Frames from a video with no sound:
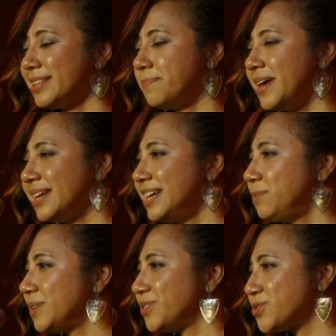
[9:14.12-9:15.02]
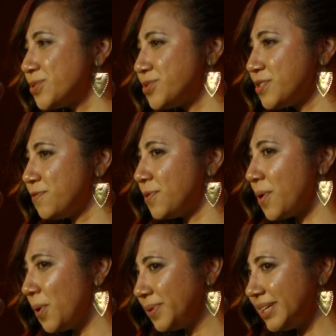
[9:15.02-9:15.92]
the man he'd been searching for
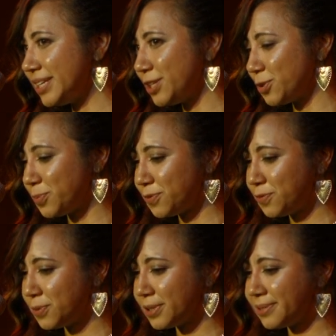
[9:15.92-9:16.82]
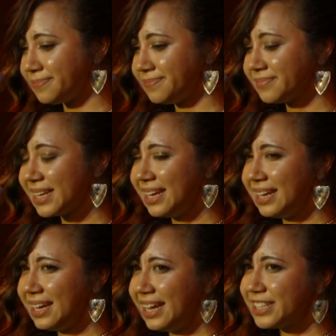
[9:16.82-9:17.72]
only a year before.
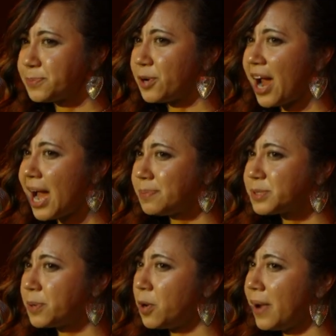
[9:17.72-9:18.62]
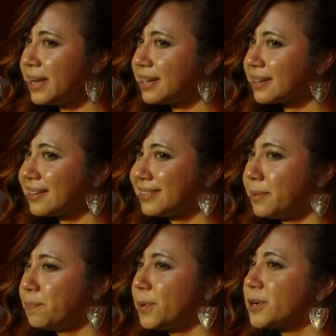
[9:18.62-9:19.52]
It's perhaps poetic
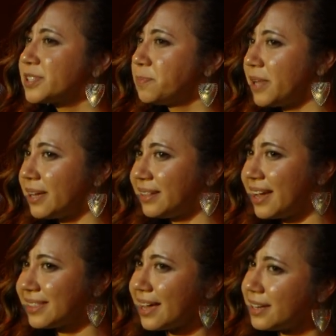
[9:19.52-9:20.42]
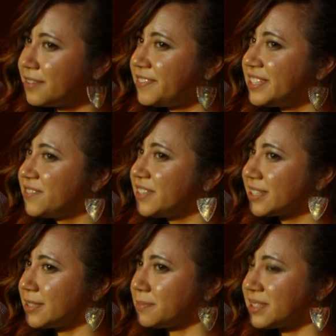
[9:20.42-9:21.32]
that Burke's blood, like that of his
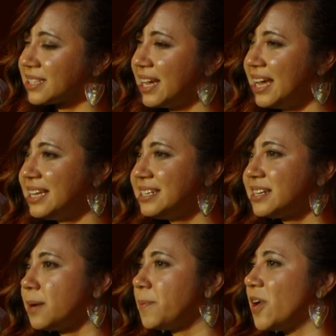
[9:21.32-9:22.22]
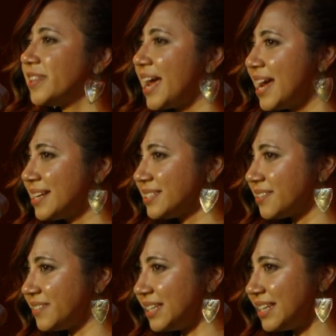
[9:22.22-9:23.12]
victims, ended up on the hands
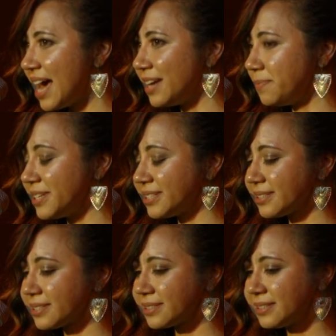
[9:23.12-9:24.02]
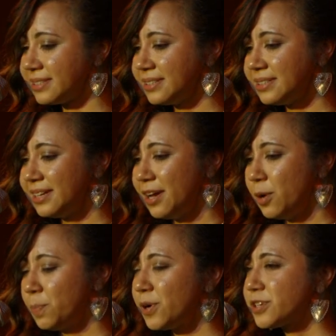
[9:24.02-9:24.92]
of the anatomists.
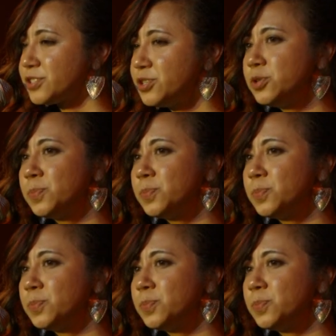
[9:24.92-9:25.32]
Burke, too,